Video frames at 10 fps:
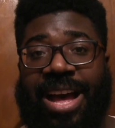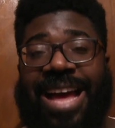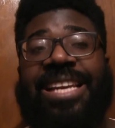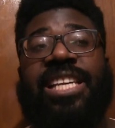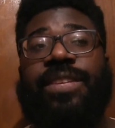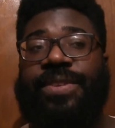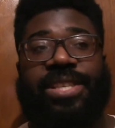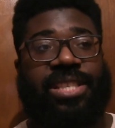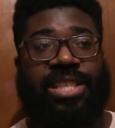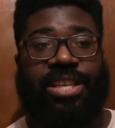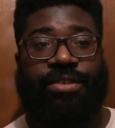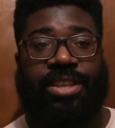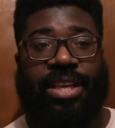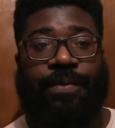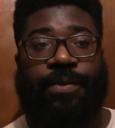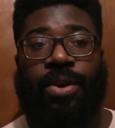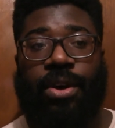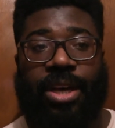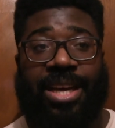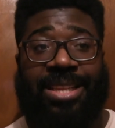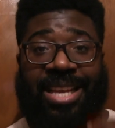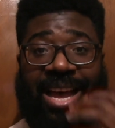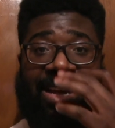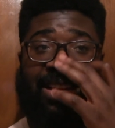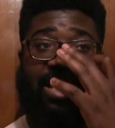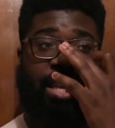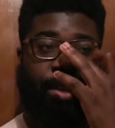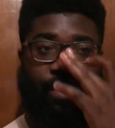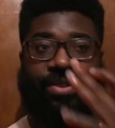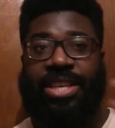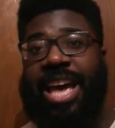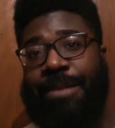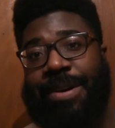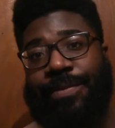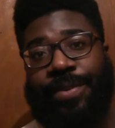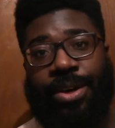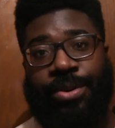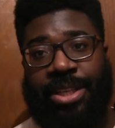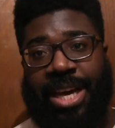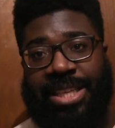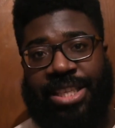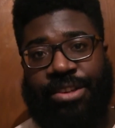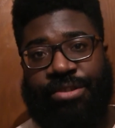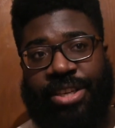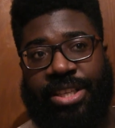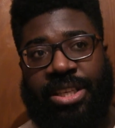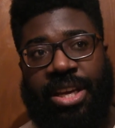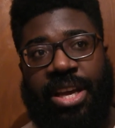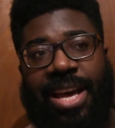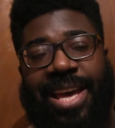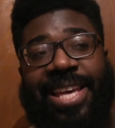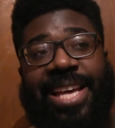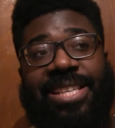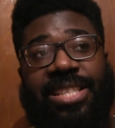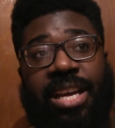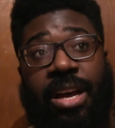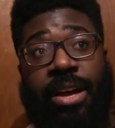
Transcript: at least for this series, if not entirely. He obviously came back for the ODI series against